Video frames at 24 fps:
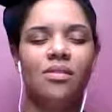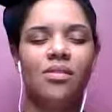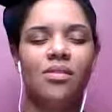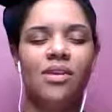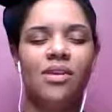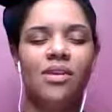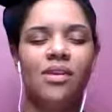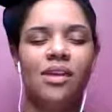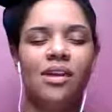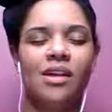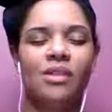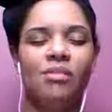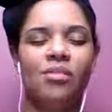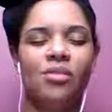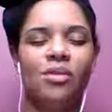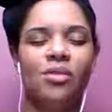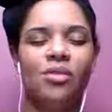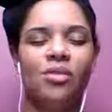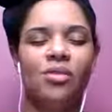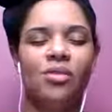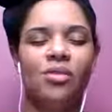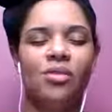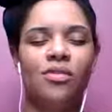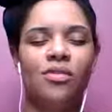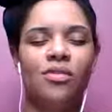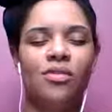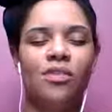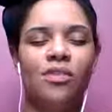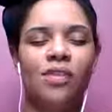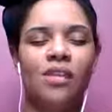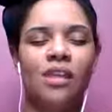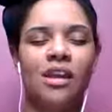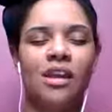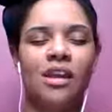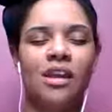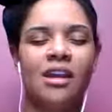Feel that beautiful
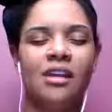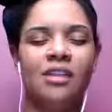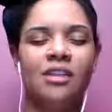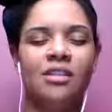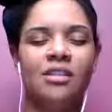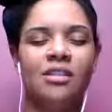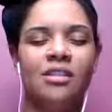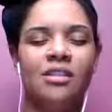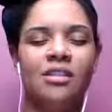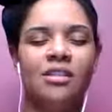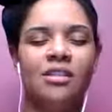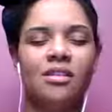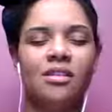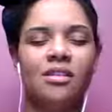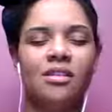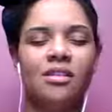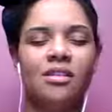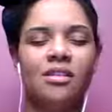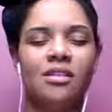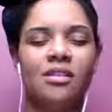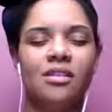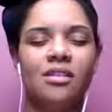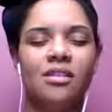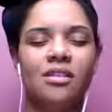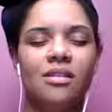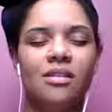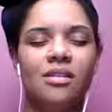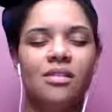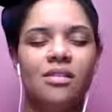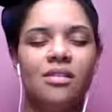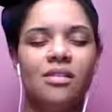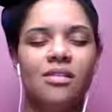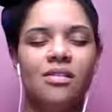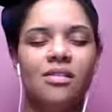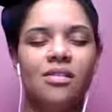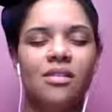light
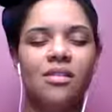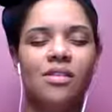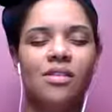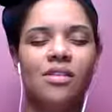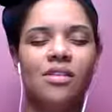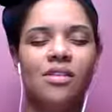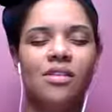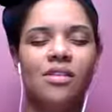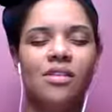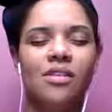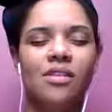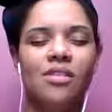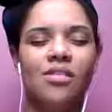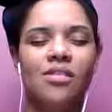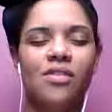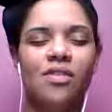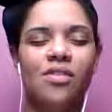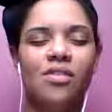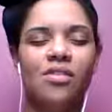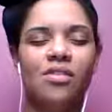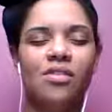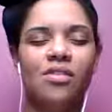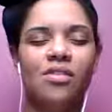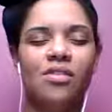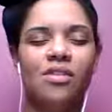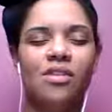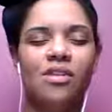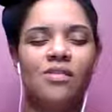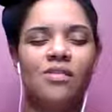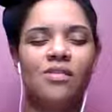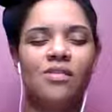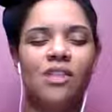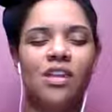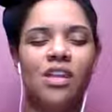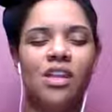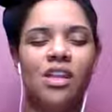as if it's
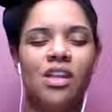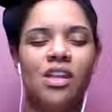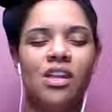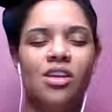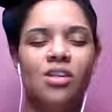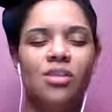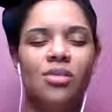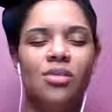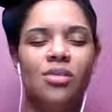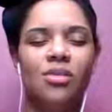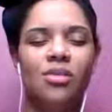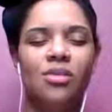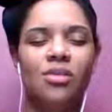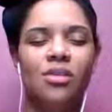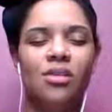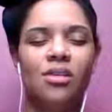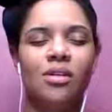feeding you,